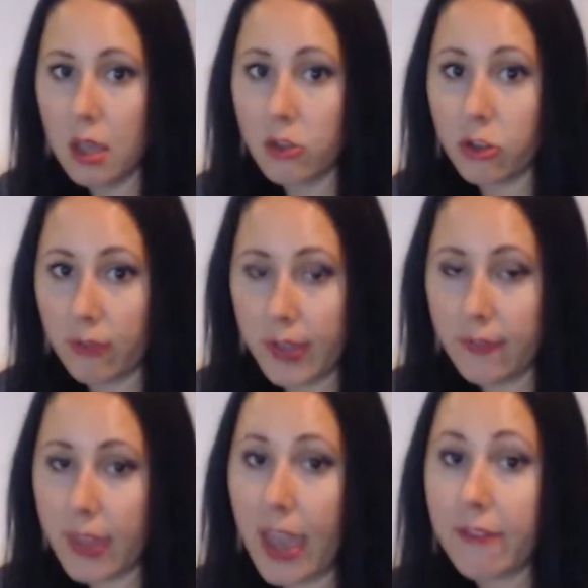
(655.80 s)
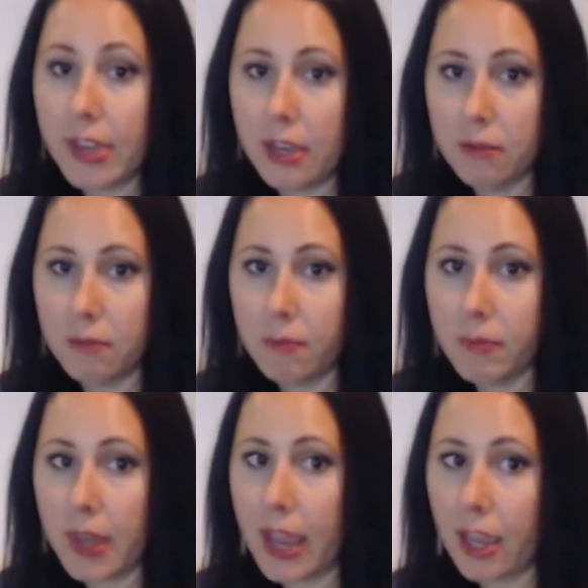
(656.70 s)
serving of caffeine
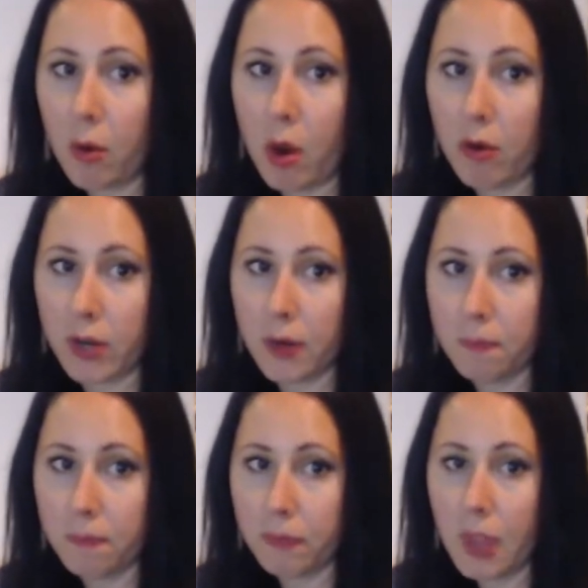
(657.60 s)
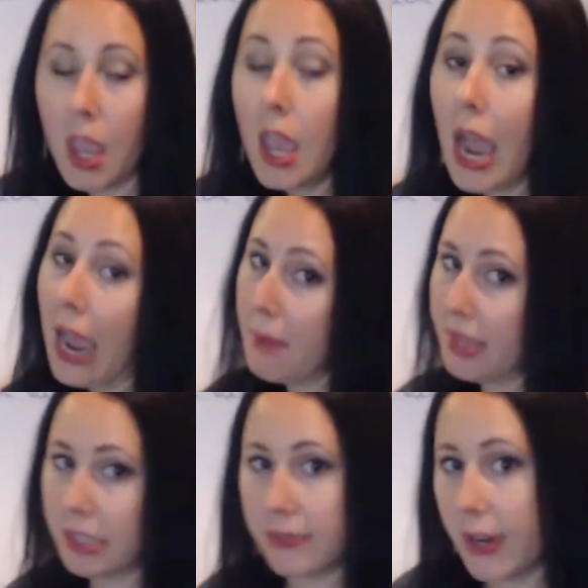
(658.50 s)
that I go over. I
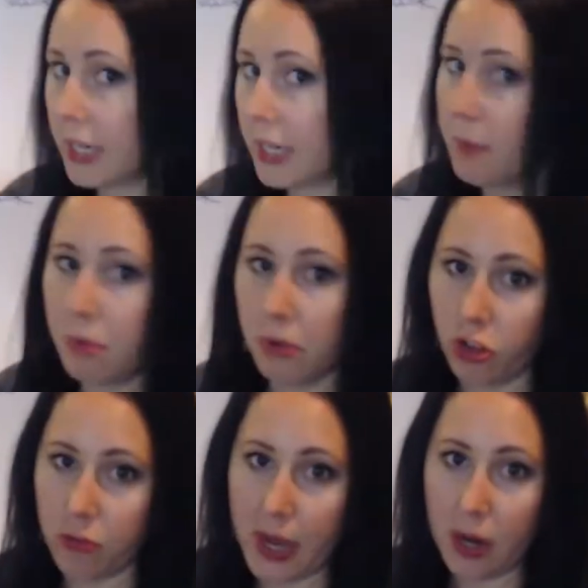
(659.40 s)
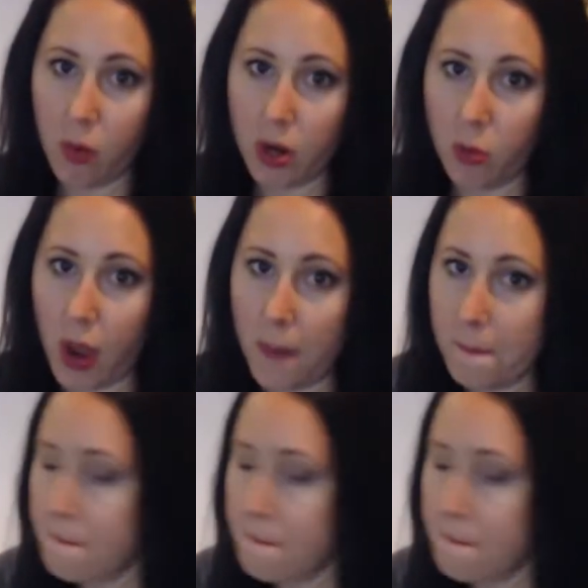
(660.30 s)
made this very simple and just made it 1-to-1.